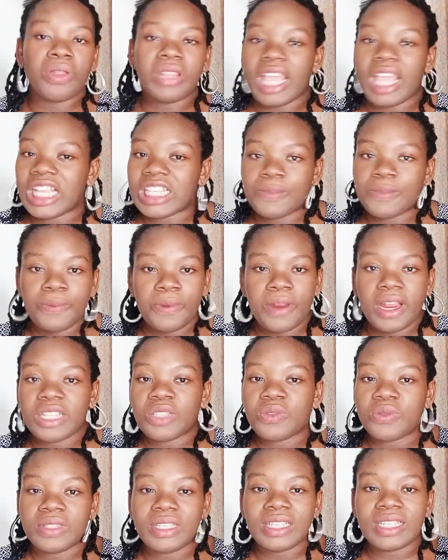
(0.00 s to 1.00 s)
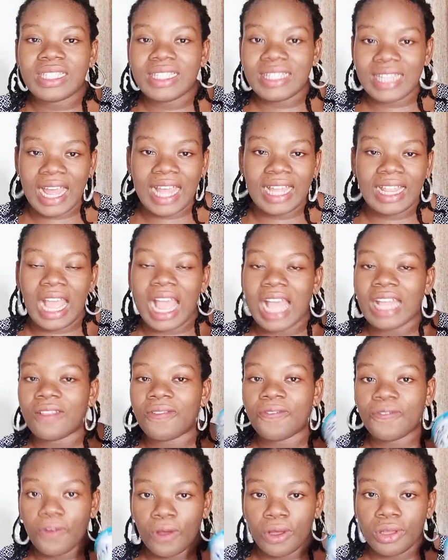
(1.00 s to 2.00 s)
own experience with this nan,
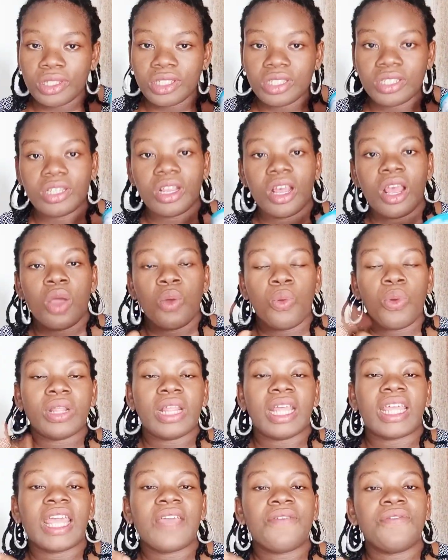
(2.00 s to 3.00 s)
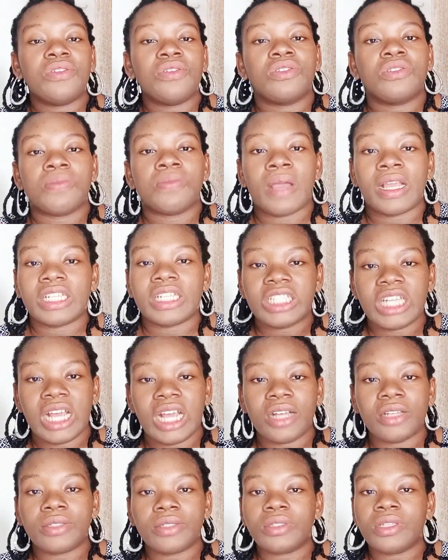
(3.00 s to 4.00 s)
at first when I gave it to my
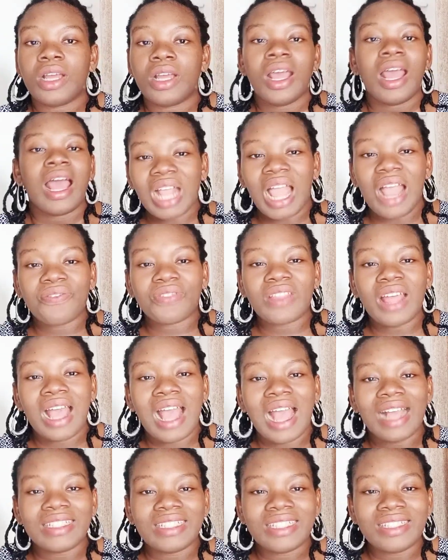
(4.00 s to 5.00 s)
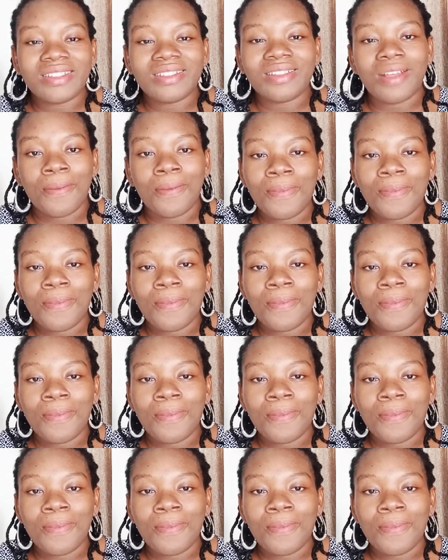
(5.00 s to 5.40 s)
child, After adding the